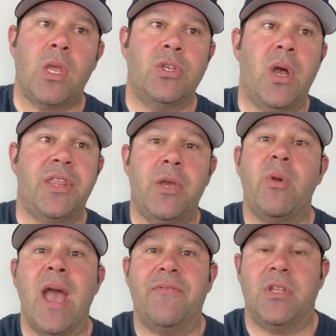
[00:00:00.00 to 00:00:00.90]
So I think
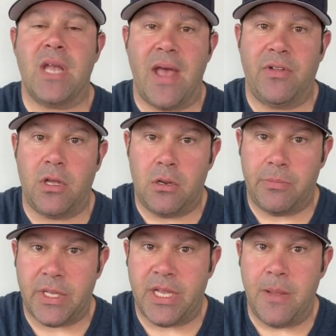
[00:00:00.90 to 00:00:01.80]
we have to dive a little
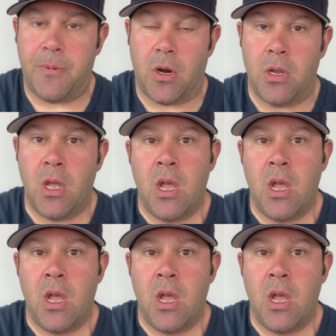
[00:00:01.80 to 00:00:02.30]
bit deeper.